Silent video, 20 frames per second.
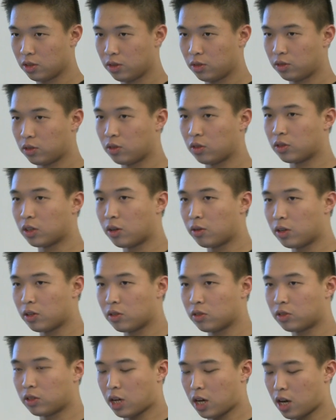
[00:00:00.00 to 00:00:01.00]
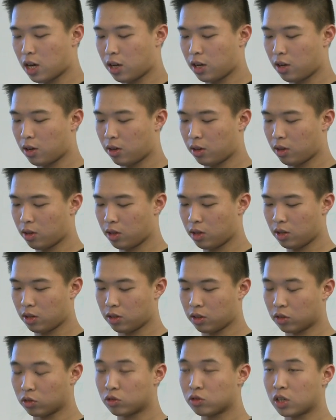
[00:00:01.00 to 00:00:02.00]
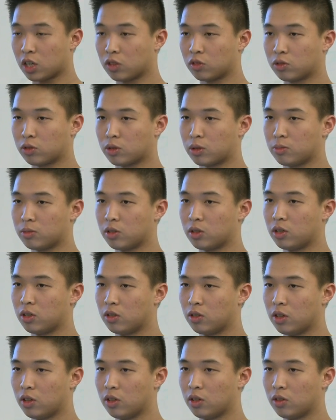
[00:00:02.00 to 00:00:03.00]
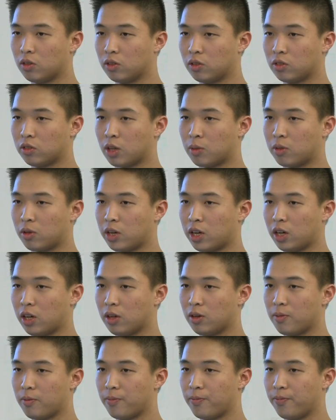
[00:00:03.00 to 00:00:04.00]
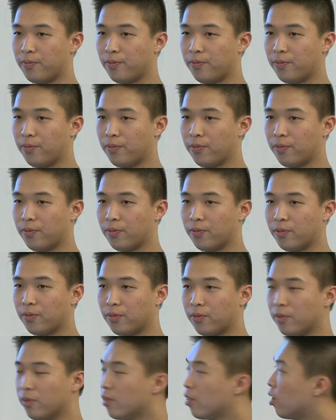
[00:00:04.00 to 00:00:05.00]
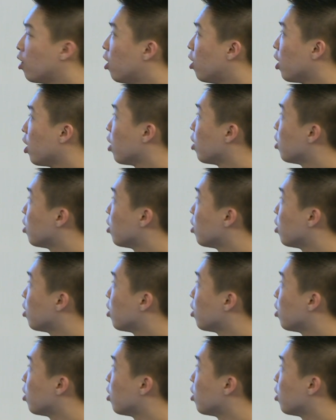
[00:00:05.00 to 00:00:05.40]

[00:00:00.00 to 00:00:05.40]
So does everyone understand this transformed subarray? Okay.